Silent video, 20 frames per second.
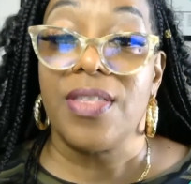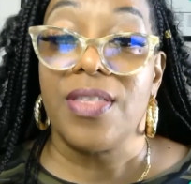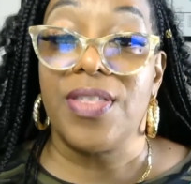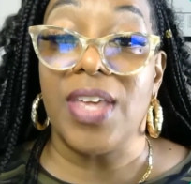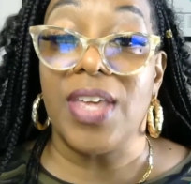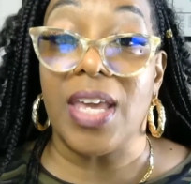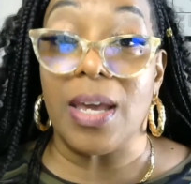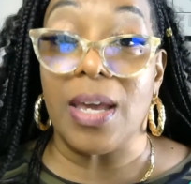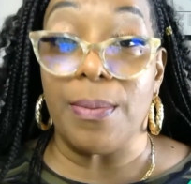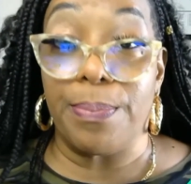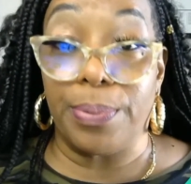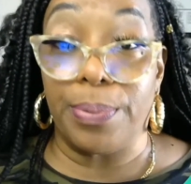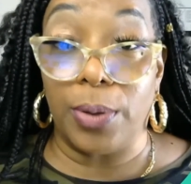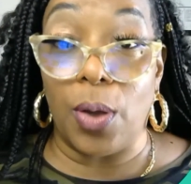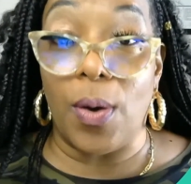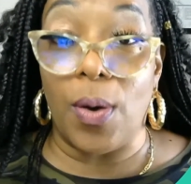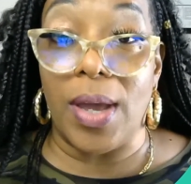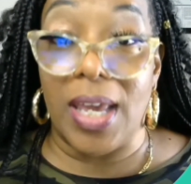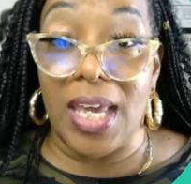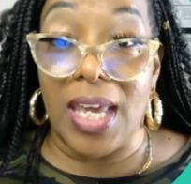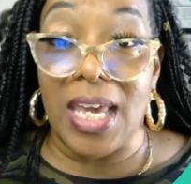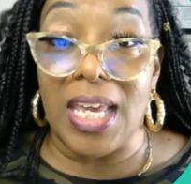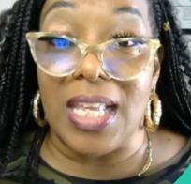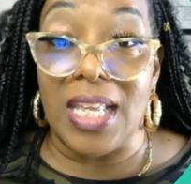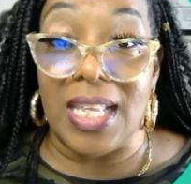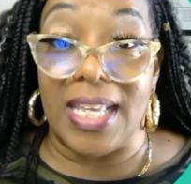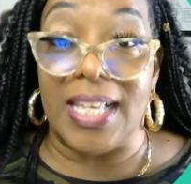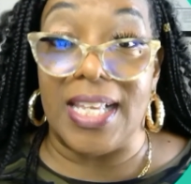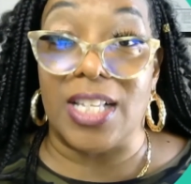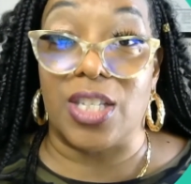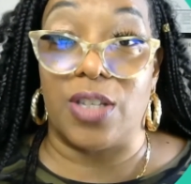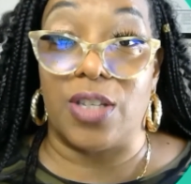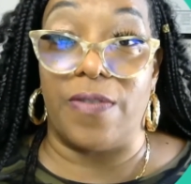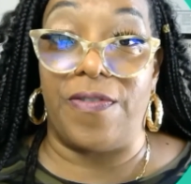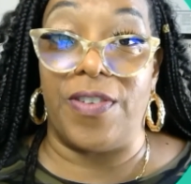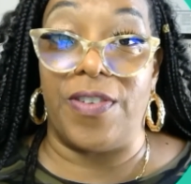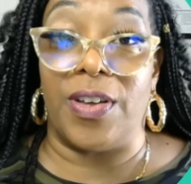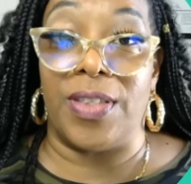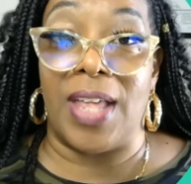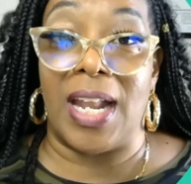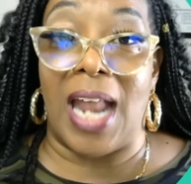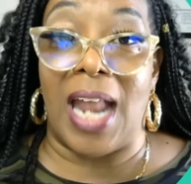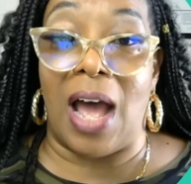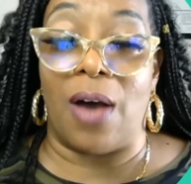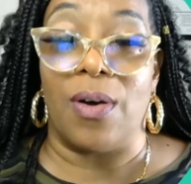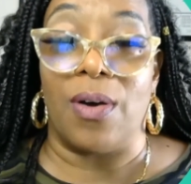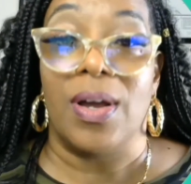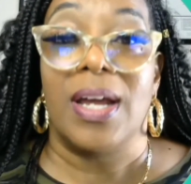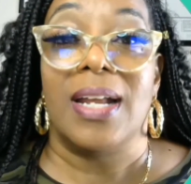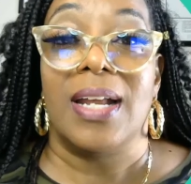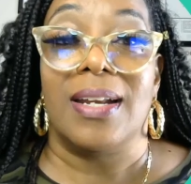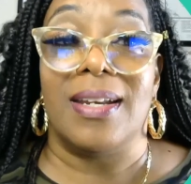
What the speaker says: The employee needs to fill that out.